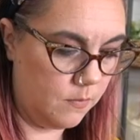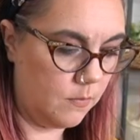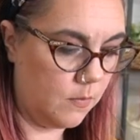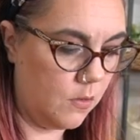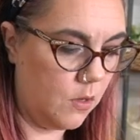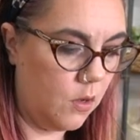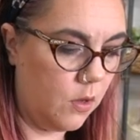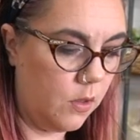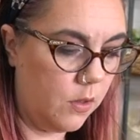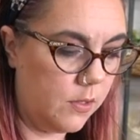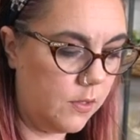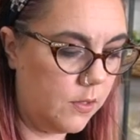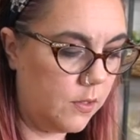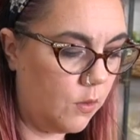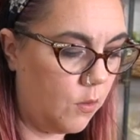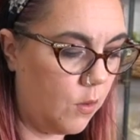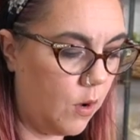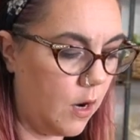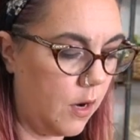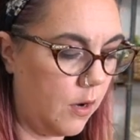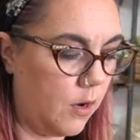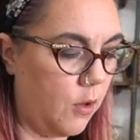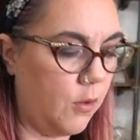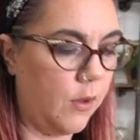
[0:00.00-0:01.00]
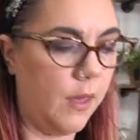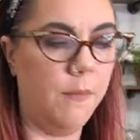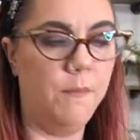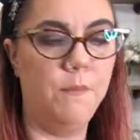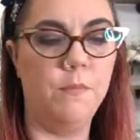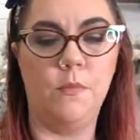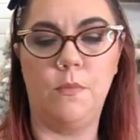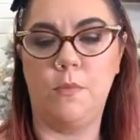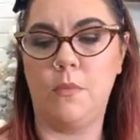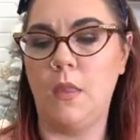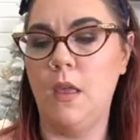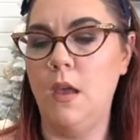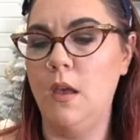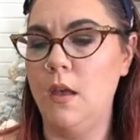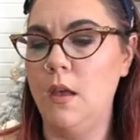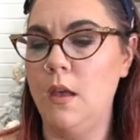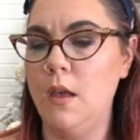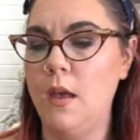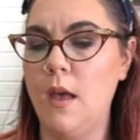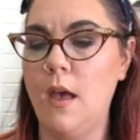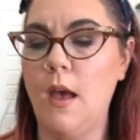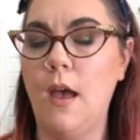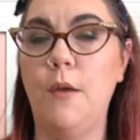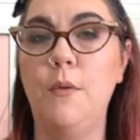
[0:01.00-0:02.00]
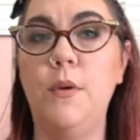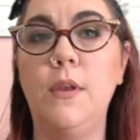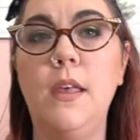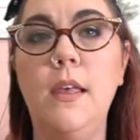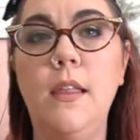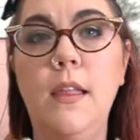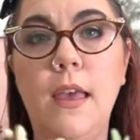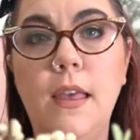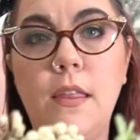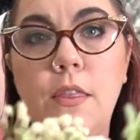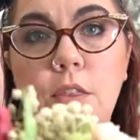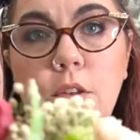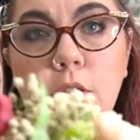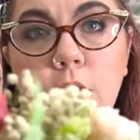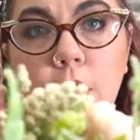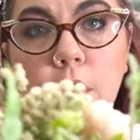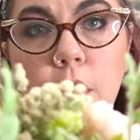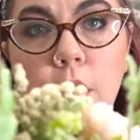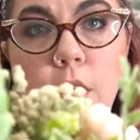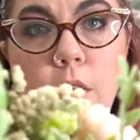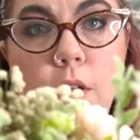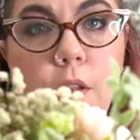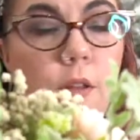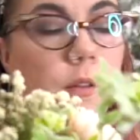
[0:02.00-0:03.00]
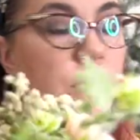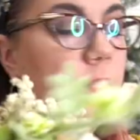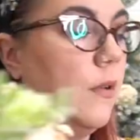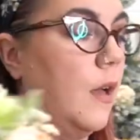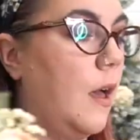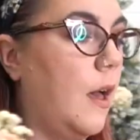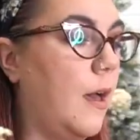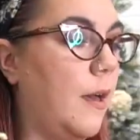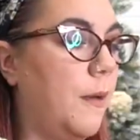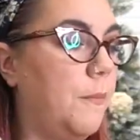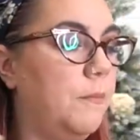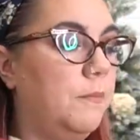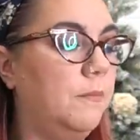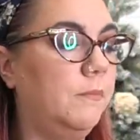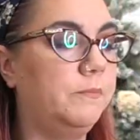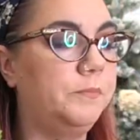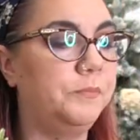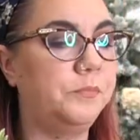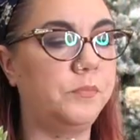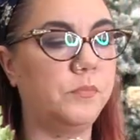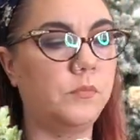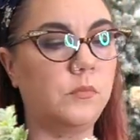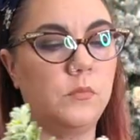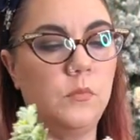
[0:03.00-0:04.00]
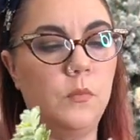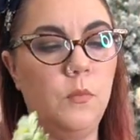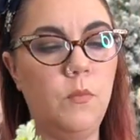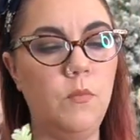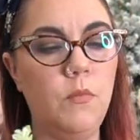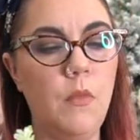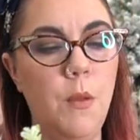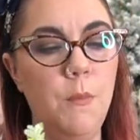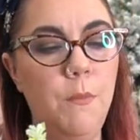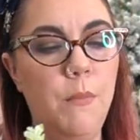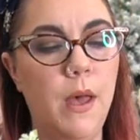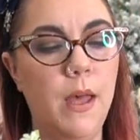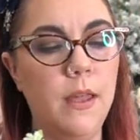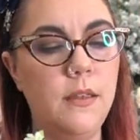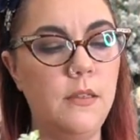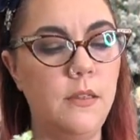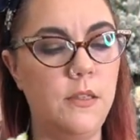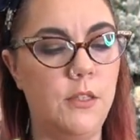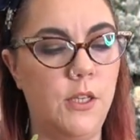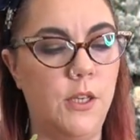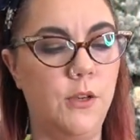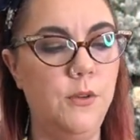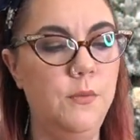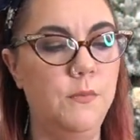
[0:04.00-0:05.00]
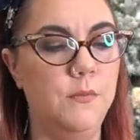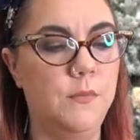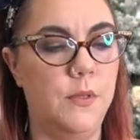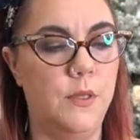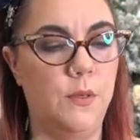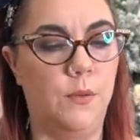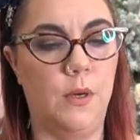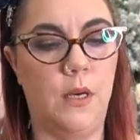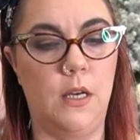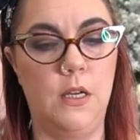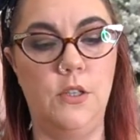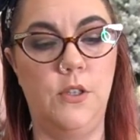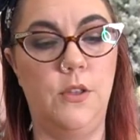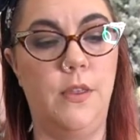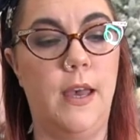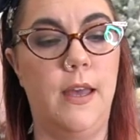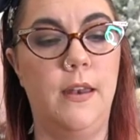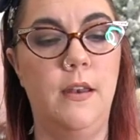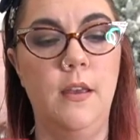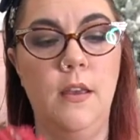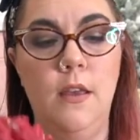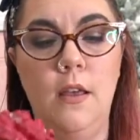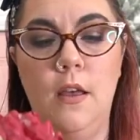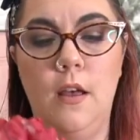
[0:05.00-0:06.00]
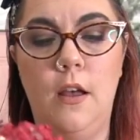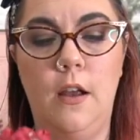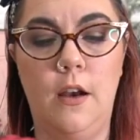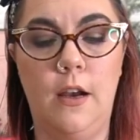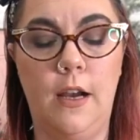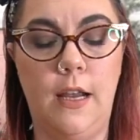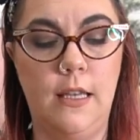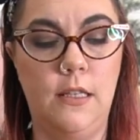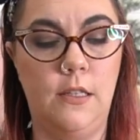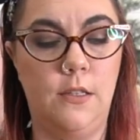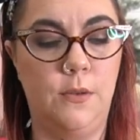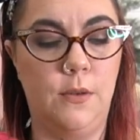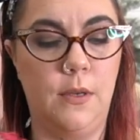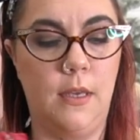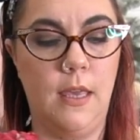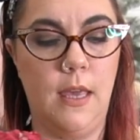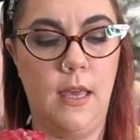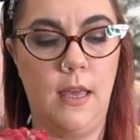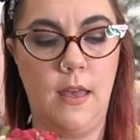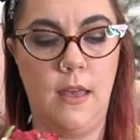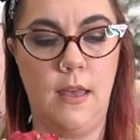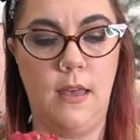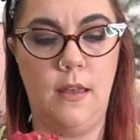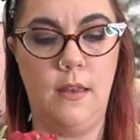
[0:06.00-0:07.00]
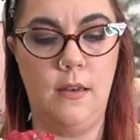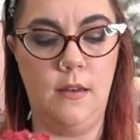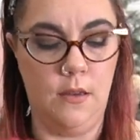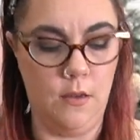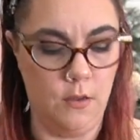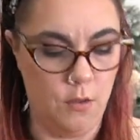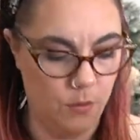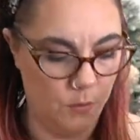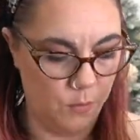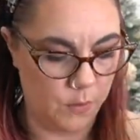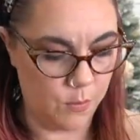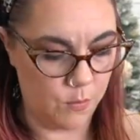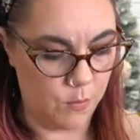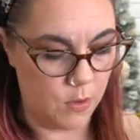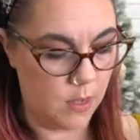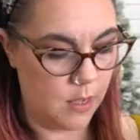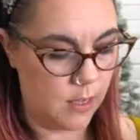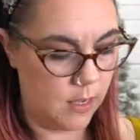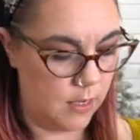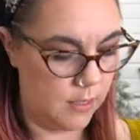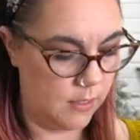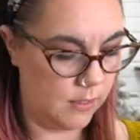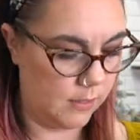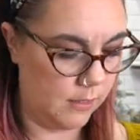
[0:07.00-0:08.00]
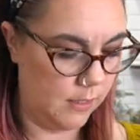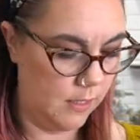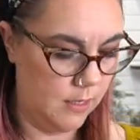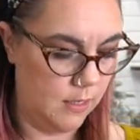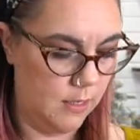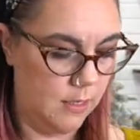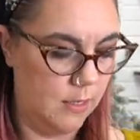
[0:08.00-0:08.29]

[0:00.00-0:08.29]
Oh, it's so hard. Okay. I really like the little um, buds too, so we're gonna do that. All right, so again, we want,